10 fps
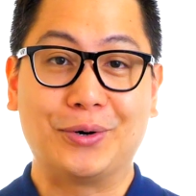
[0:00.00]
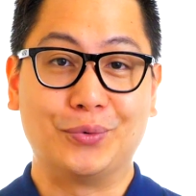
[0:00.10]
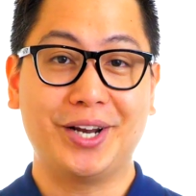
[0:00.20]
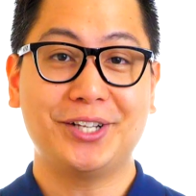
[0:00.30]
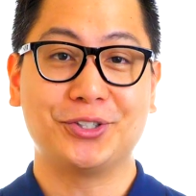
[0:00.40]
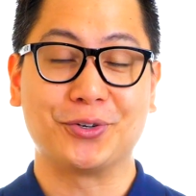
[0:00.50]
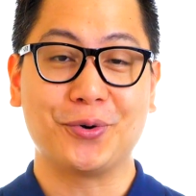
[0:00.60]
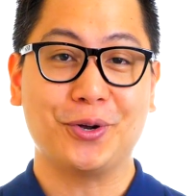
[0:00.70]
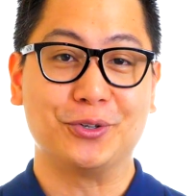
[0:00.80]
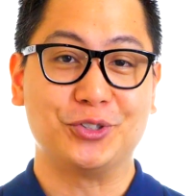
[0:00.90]
Ready to grow
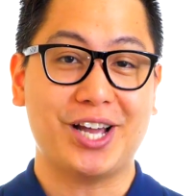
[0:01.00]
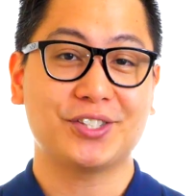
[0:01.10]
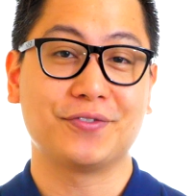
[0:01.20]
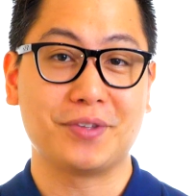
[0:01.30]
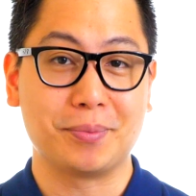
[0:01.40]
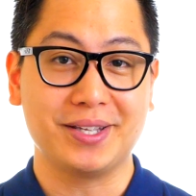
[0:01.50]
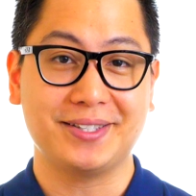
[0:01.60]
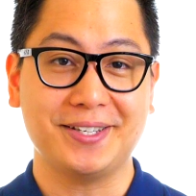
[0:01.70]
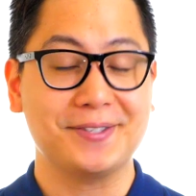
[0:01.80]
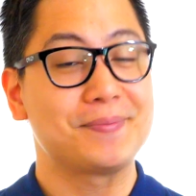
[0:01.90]
your Jacksonville
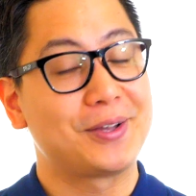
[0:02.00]
business?